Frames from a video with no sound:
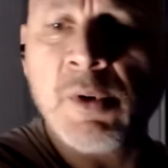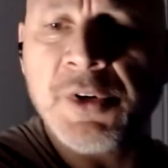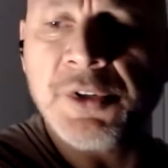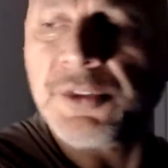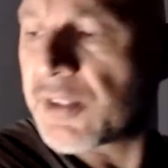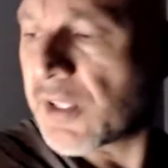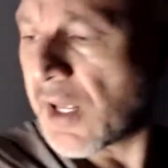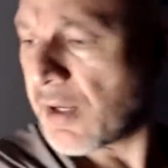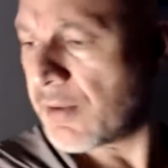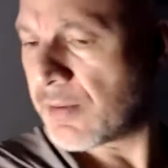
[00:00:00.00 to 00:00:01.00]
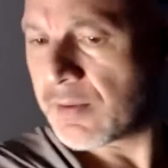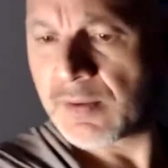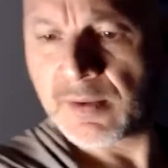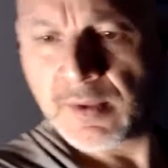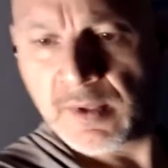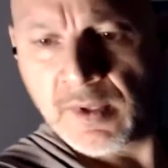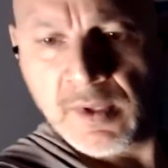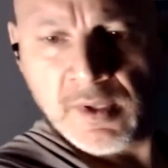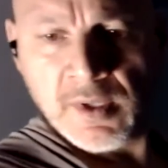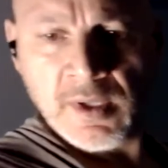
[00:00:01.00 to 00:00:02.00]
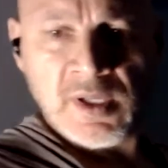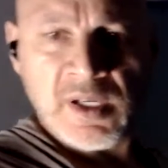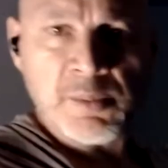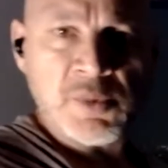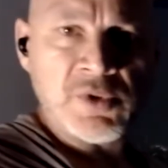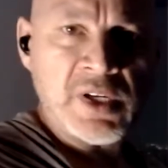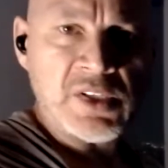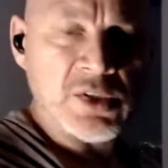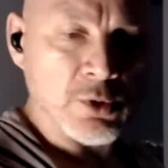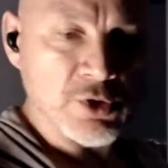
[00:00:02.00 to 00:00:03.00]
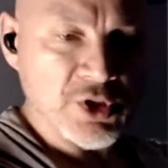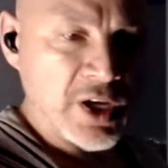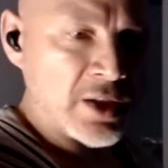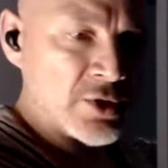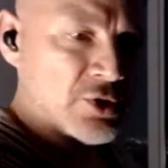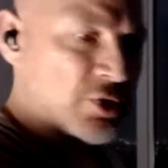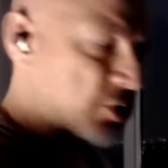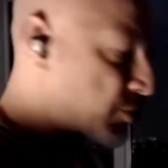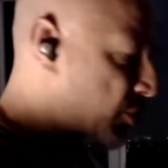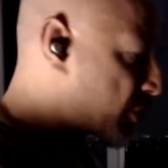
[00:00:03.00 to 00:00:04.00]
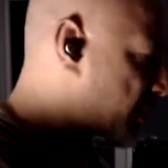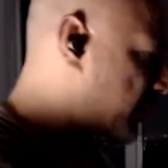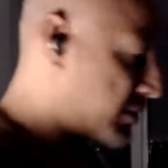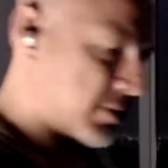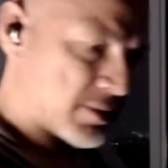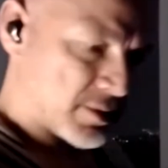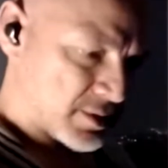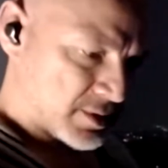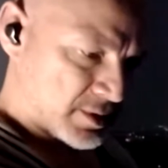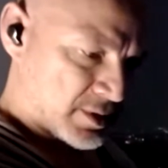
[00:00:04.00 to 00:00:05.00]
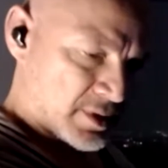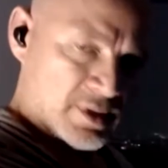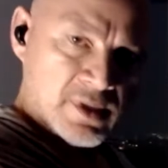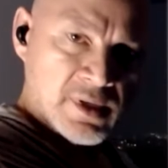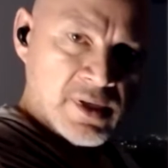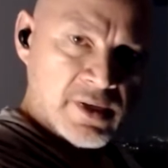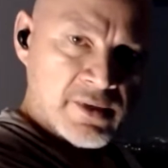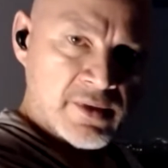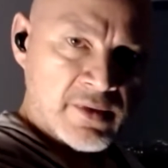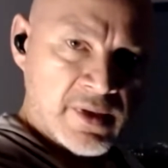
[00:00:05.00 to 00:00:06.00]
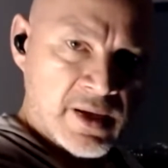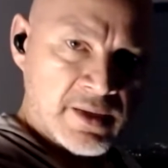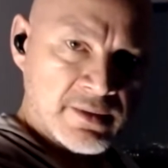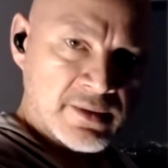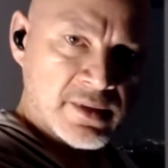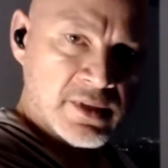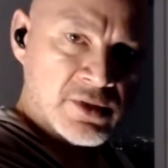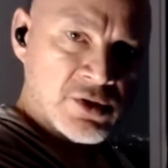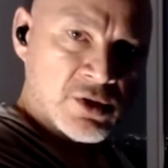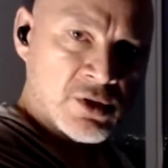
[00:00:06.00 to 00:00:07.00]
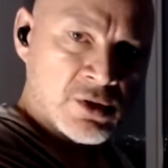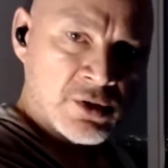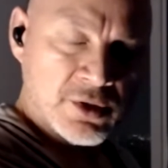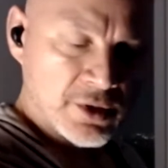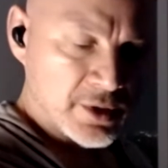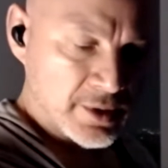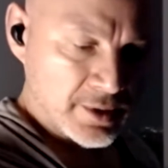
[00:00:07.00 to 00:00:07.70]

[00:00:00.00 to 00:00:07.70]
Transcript: are you today? Couple of nice little challenges this morning. Other than that, it's all good.